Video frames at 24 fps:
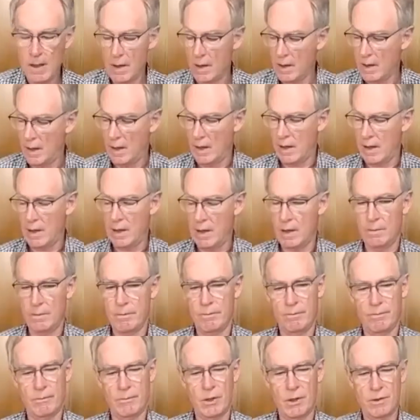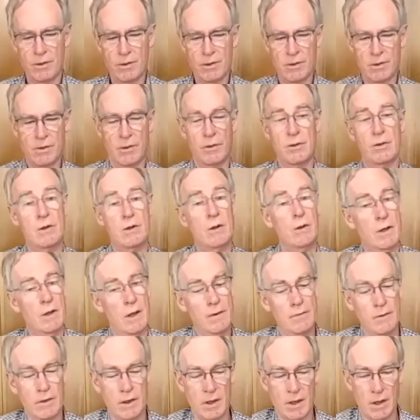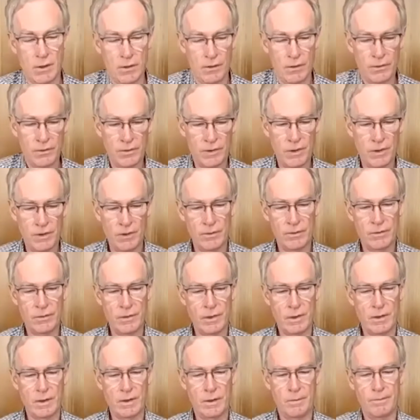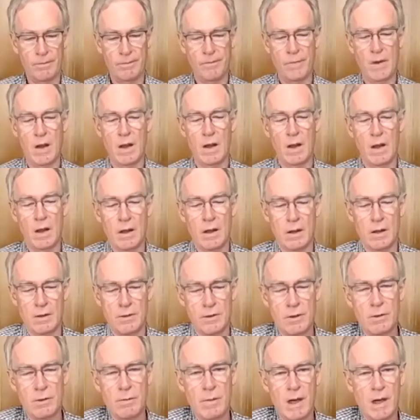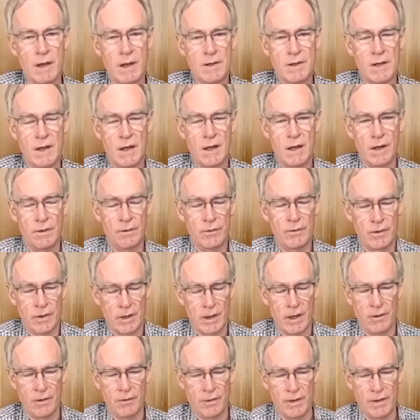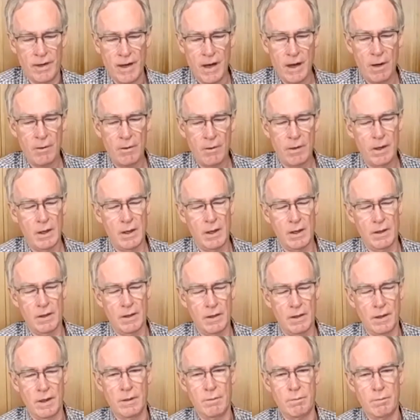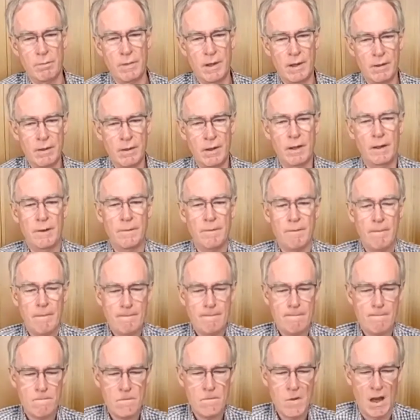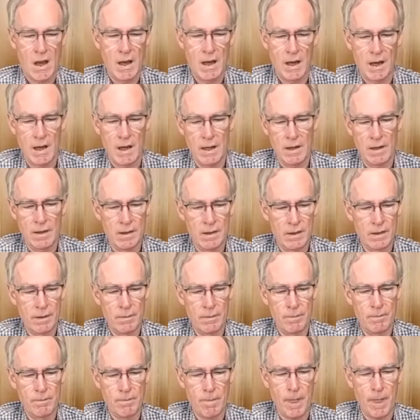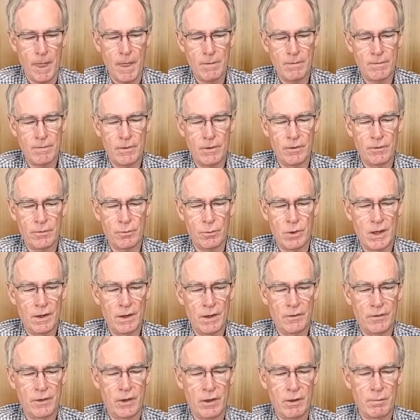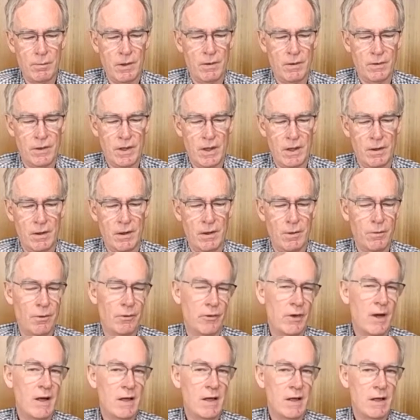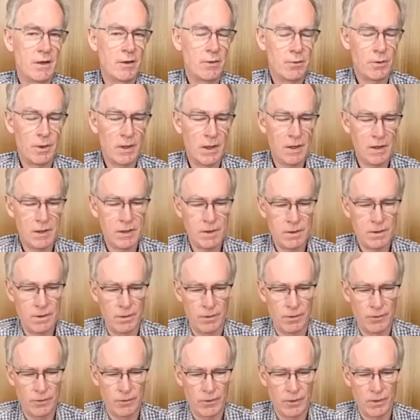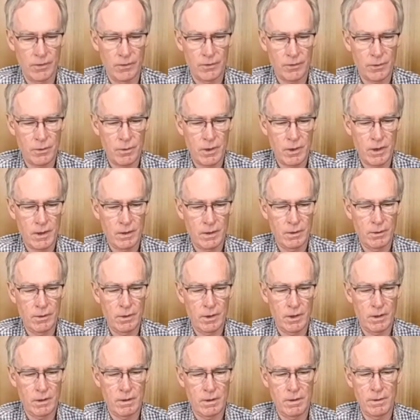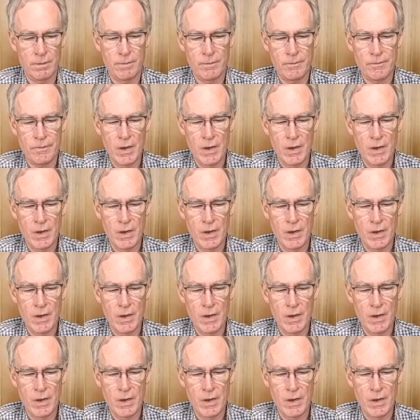The Shoalhaven Coast is the two main towns, I guess, Nowra and Berry. And first white settlement down there was 1822, so it's quite early on.